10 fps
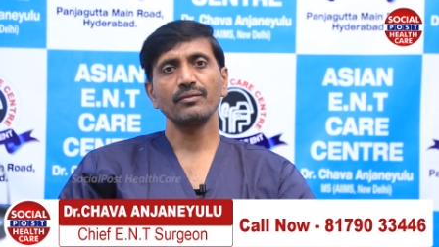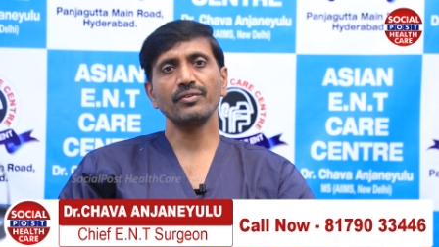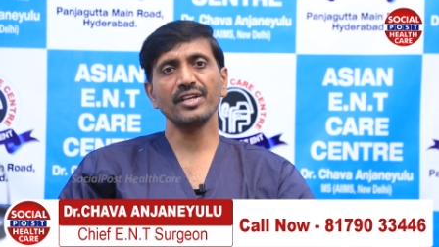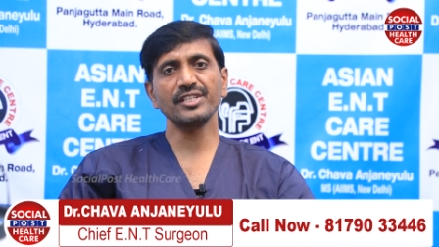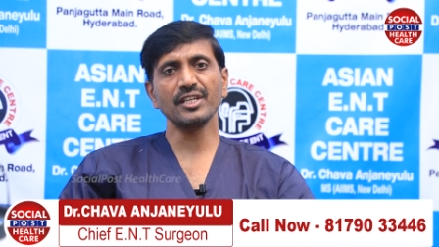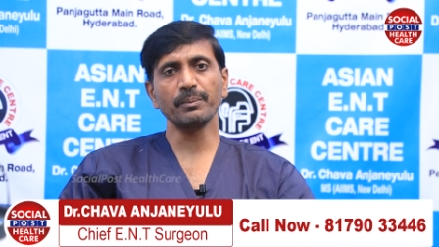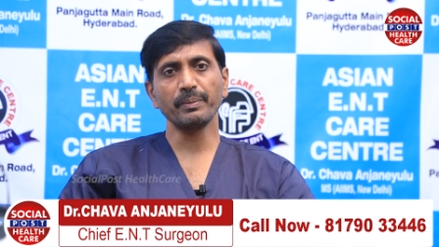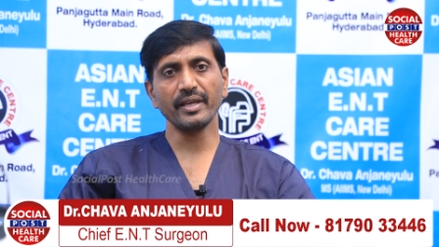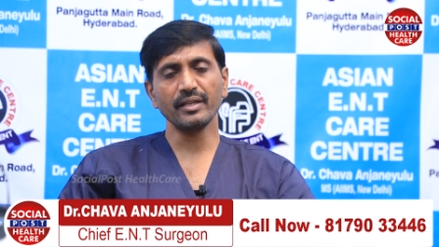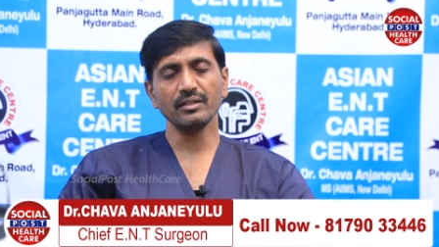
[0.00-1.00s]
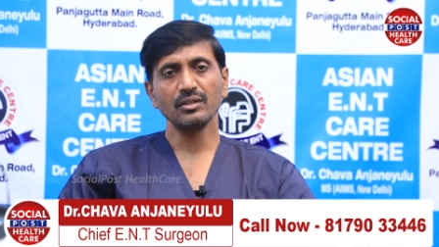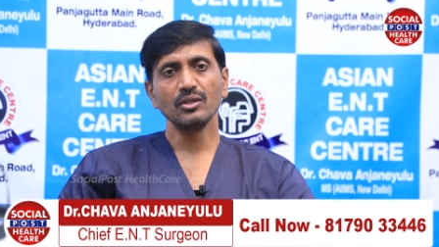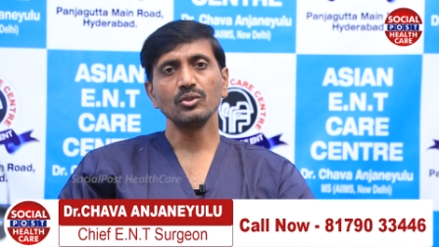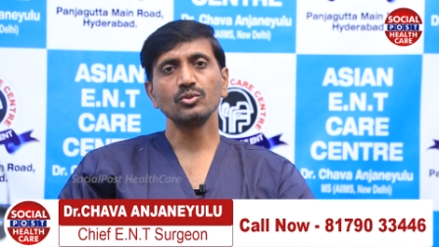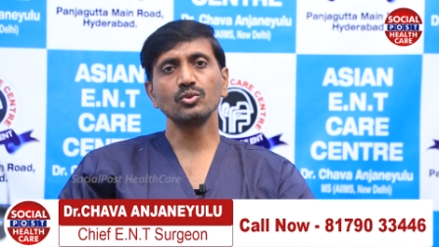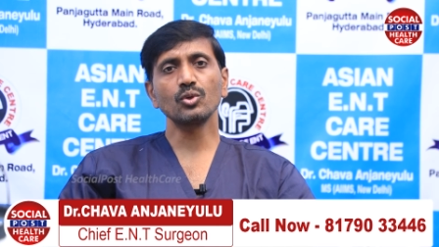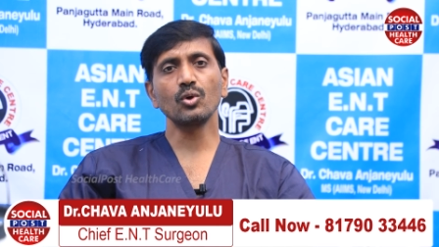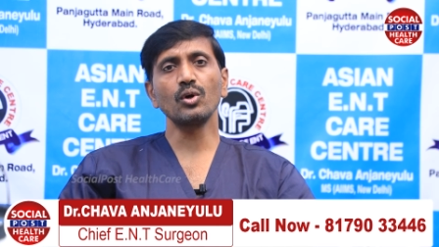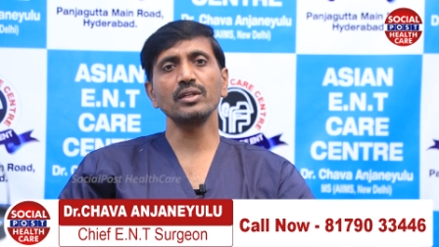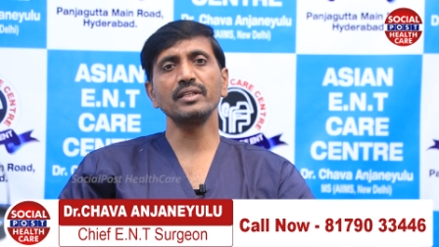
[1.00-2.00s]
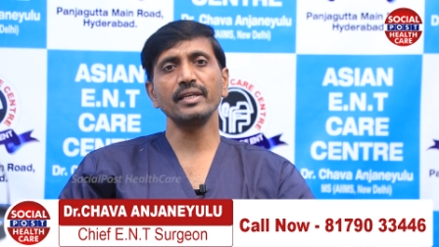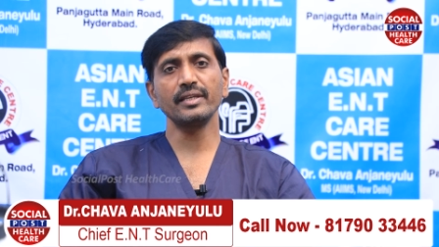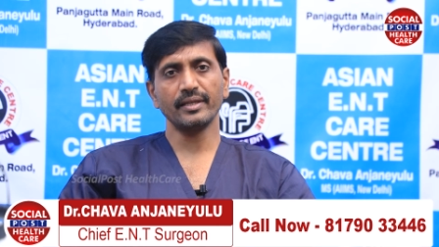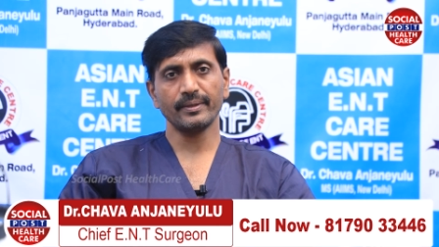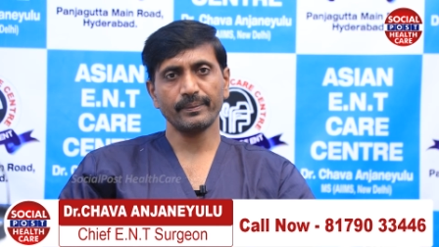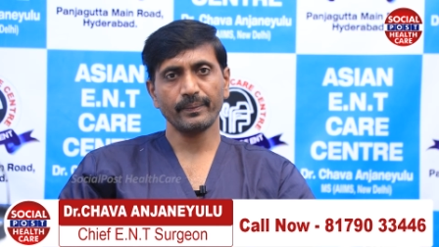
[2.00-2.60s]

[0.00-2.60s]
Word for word: facial pain throughout the year.